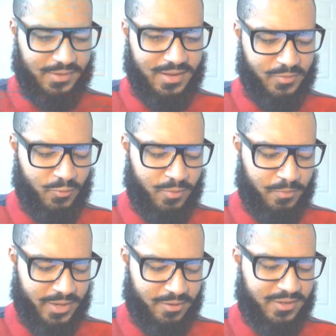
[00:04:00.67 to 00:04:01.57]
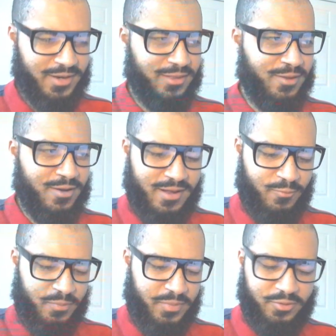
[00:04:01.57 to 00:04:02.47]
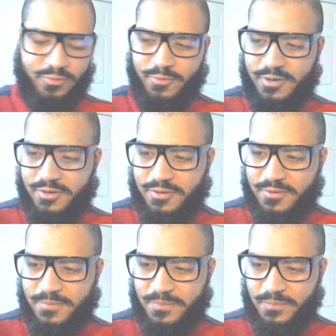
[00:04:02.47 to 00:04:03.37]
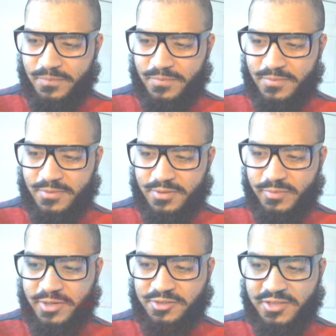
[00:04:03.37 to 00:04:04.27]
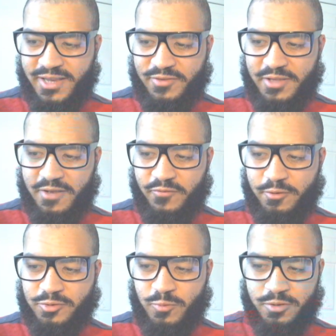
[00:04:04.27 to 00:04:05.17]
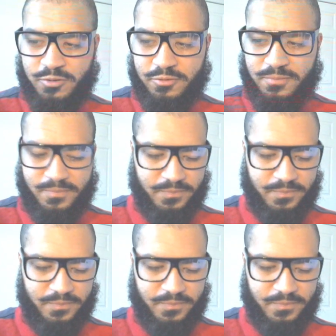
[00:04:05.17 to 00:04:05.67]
I'm doing better than I thought I would be doing, especially after that first word.